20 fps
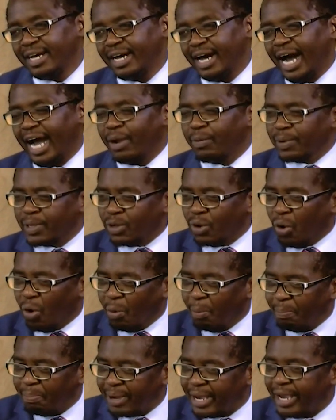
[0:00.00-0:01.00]
I will
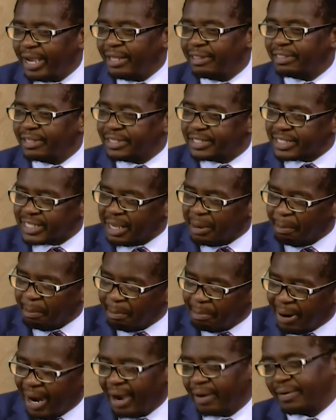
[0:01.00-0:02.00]
obey these
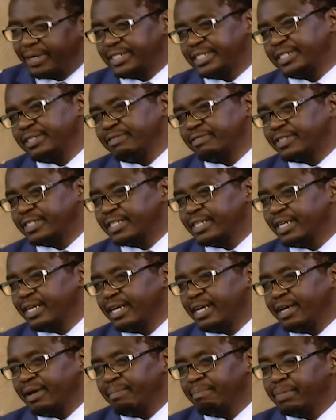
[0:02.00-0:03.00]
imperatives
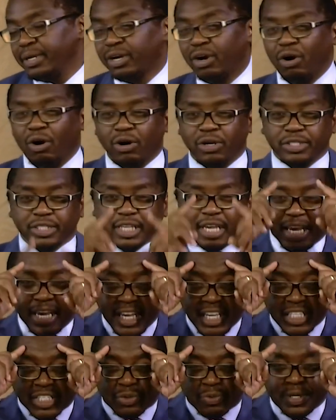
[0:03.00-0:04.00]
because
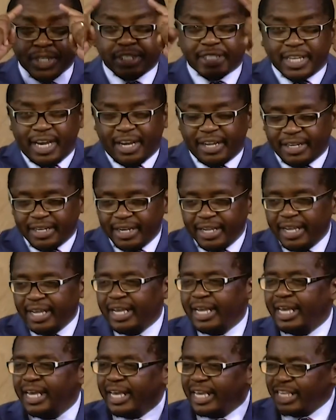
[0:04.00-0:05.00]
his return
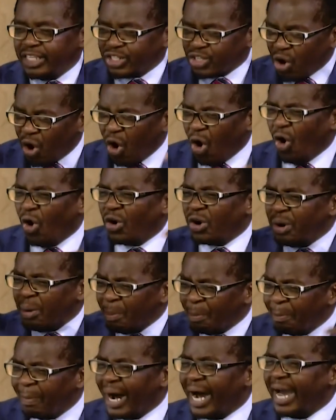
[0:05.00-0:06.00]
is on
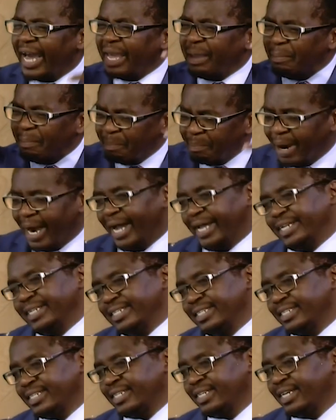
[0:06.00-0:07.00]
my mind.